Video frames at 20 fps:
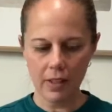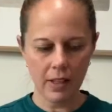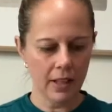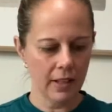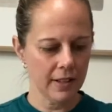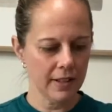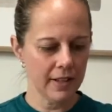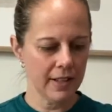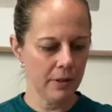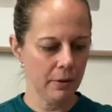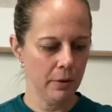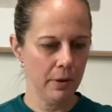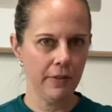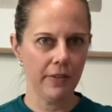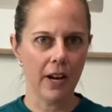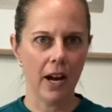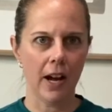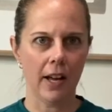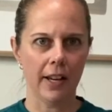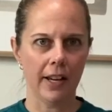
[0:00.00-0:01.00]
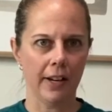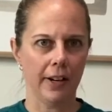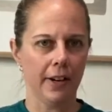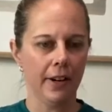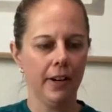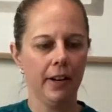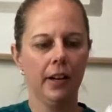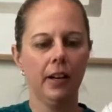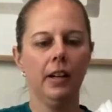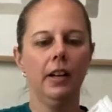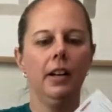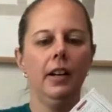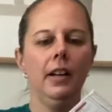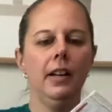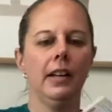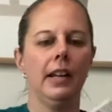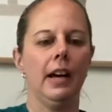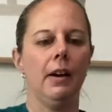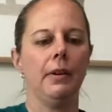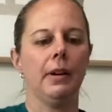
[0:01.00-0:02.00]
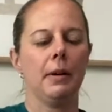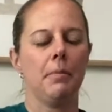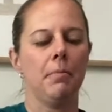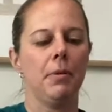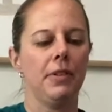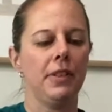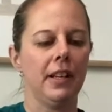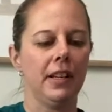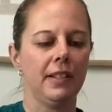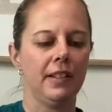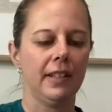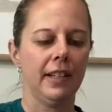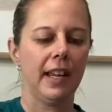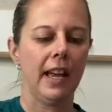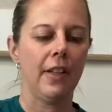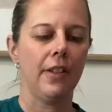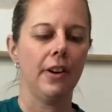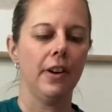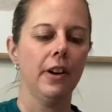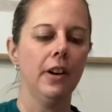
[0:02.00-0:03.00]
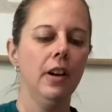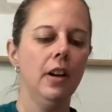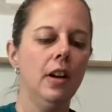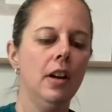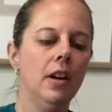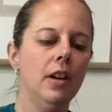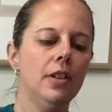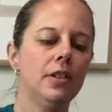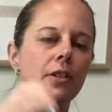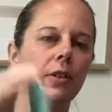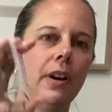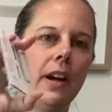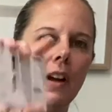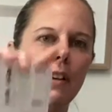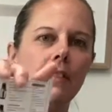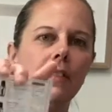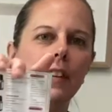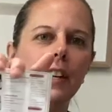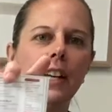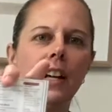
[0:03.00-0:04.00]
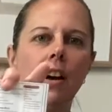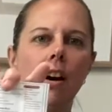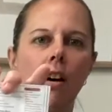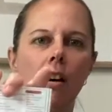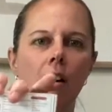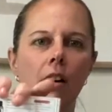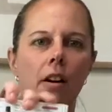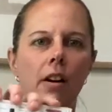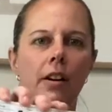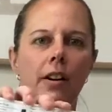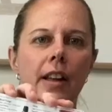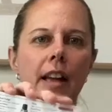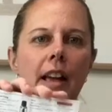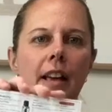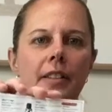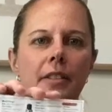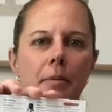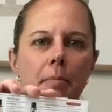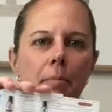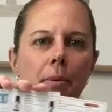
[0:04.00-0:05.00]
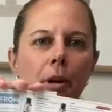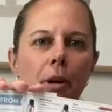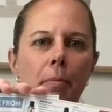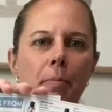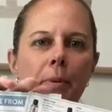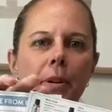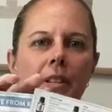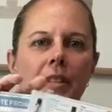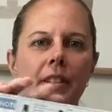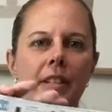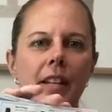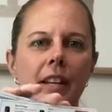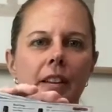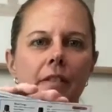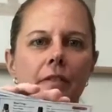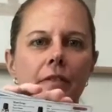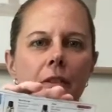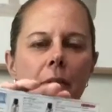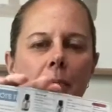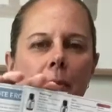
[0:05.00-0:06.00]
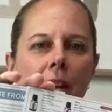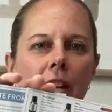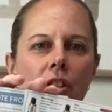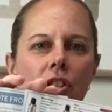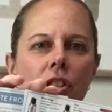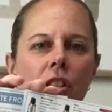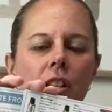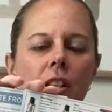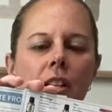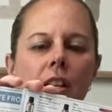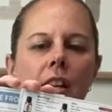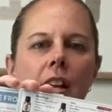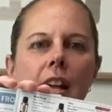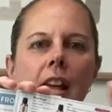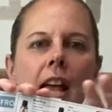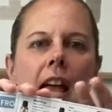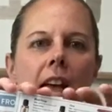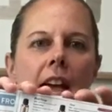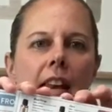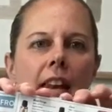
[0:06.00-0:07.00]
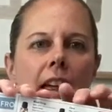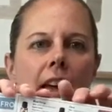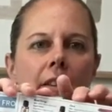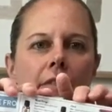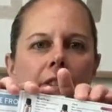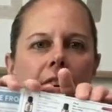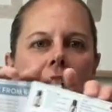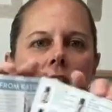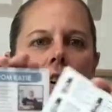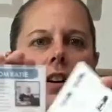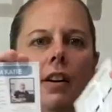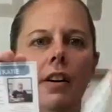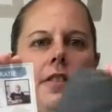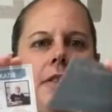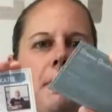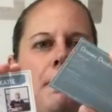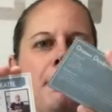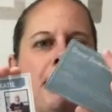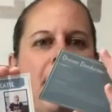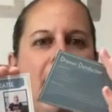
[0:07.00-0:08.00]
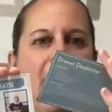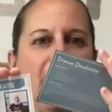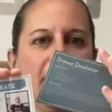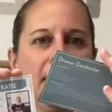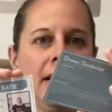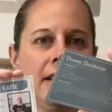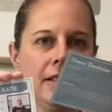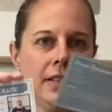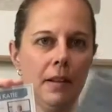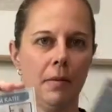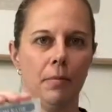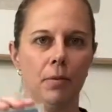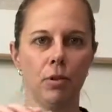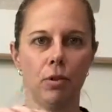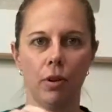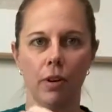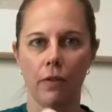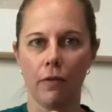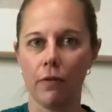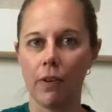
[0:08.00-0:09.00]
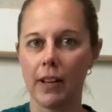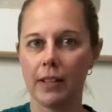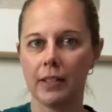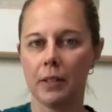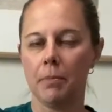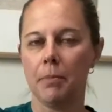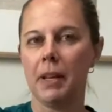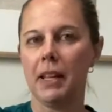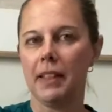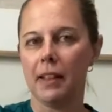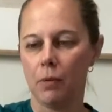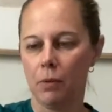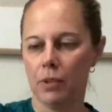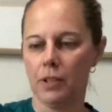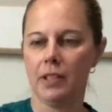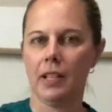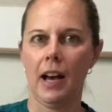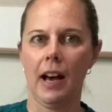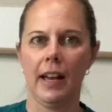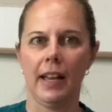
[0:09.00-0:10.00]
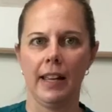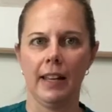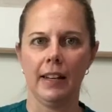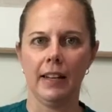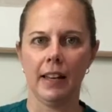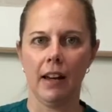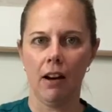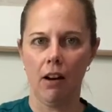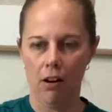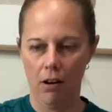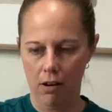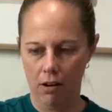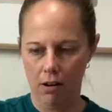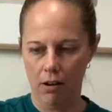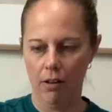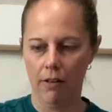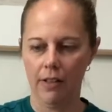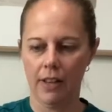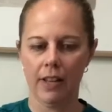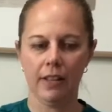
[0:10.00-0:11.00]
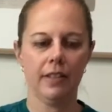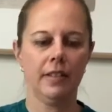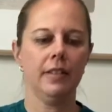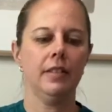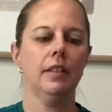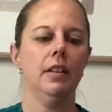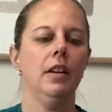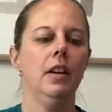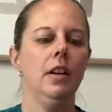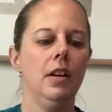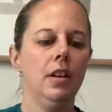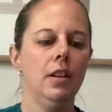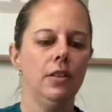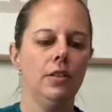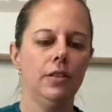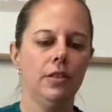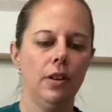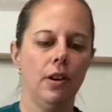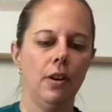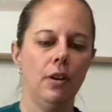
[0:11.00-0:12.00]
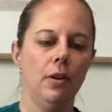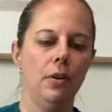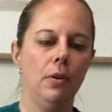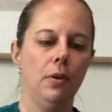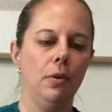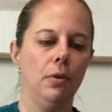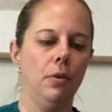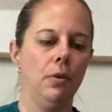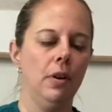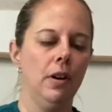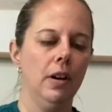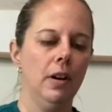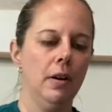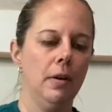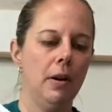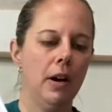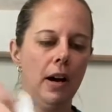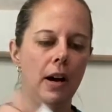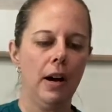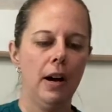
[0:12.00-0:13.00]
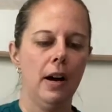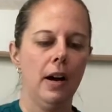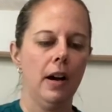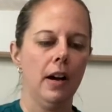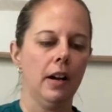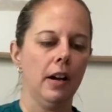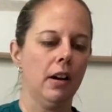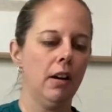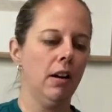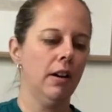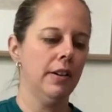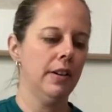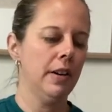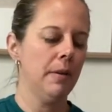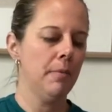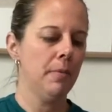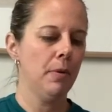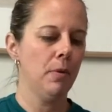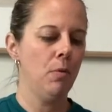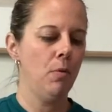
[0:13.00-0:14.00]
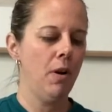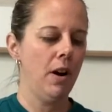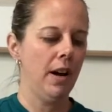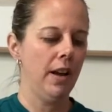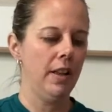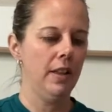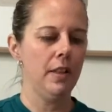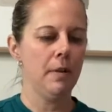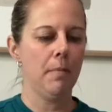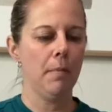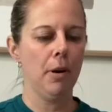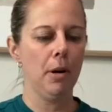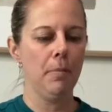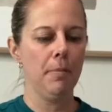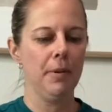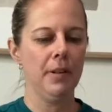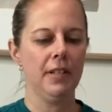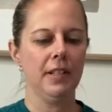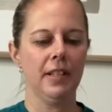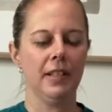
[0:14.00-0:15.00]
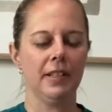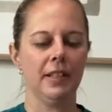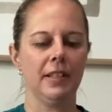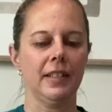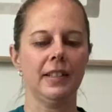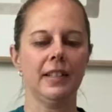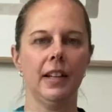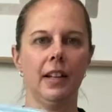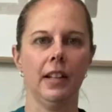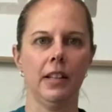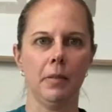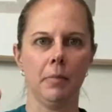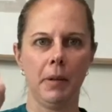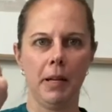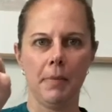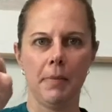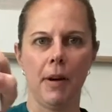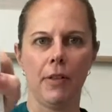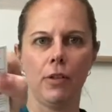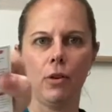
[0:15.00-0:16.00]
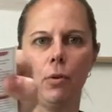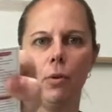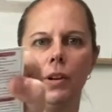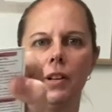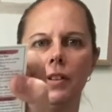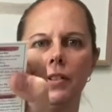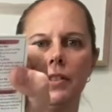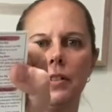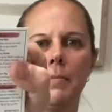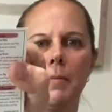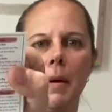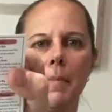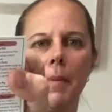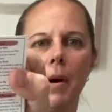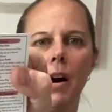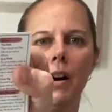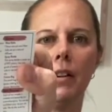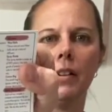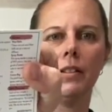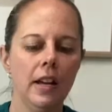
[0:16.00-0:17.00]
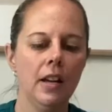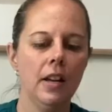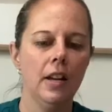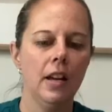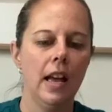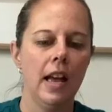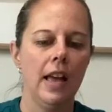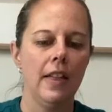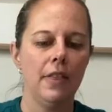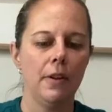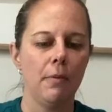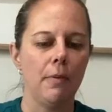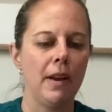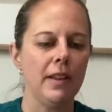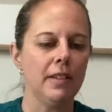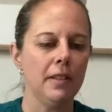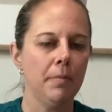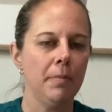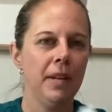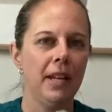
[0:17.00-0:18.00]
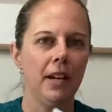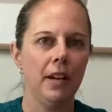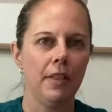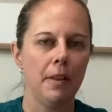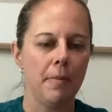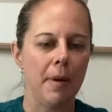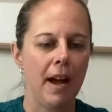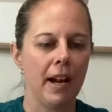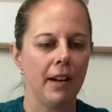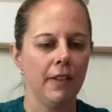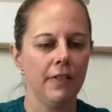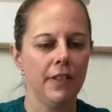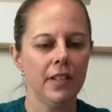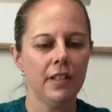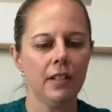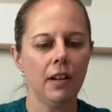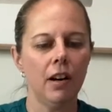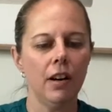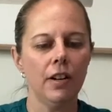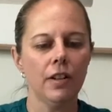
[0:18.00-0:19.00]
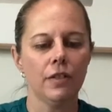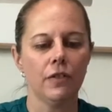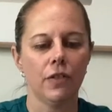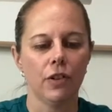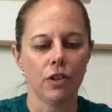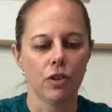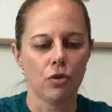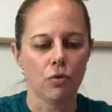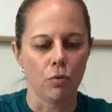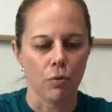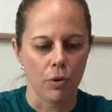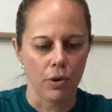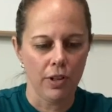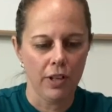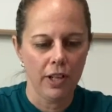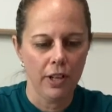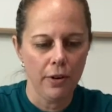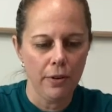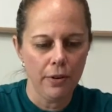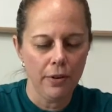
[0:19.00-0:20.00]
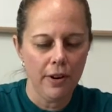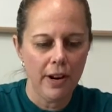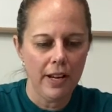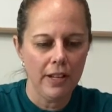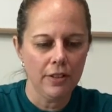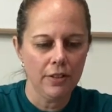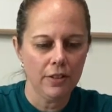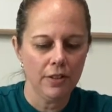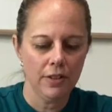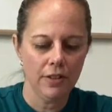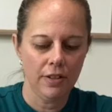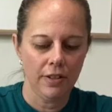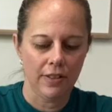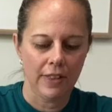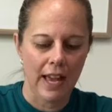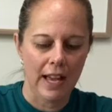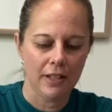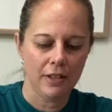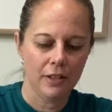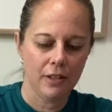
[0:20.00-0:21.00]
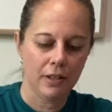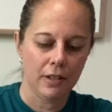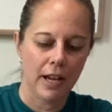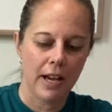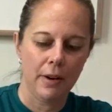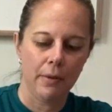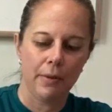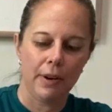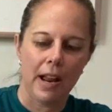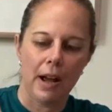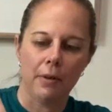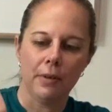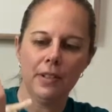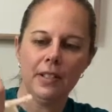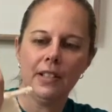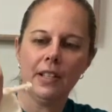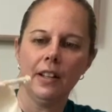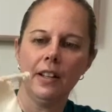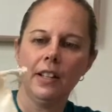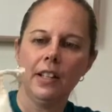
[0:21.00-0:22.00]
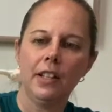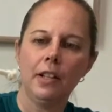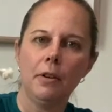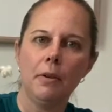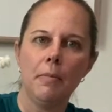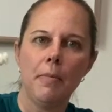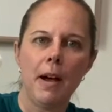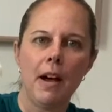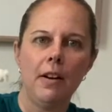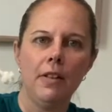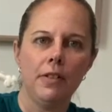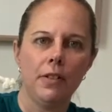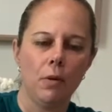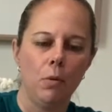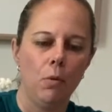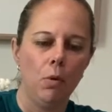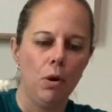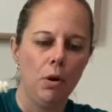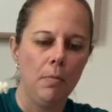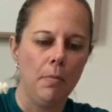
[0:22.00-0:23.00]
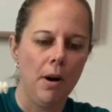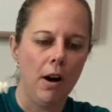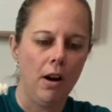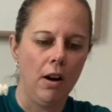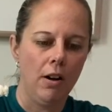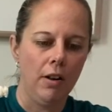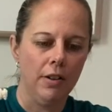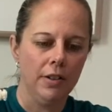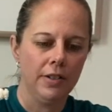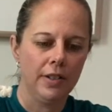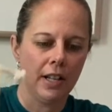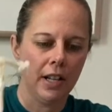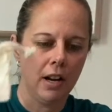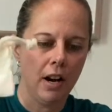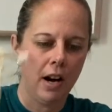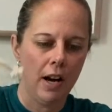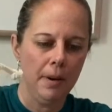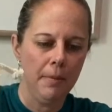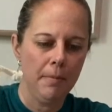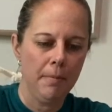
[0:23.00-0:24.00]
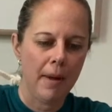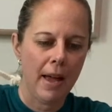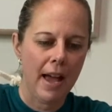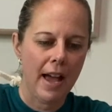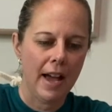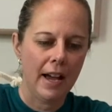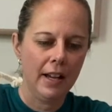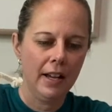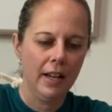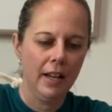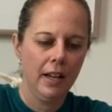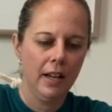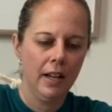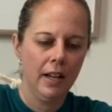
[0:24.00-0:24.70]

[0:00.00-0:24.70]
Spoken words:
let's see what we've got here. Now we can put things together. So every card has a purpose and information, and every card on the back has some sort of recipe that will tie into all this. So card number 1, the purpose is it's telling me about the oils in my box. And the recipe on the back of this card is for a drawer deodorizer. So that's kind of what I was telling you about, the wool ball, the cotton bag,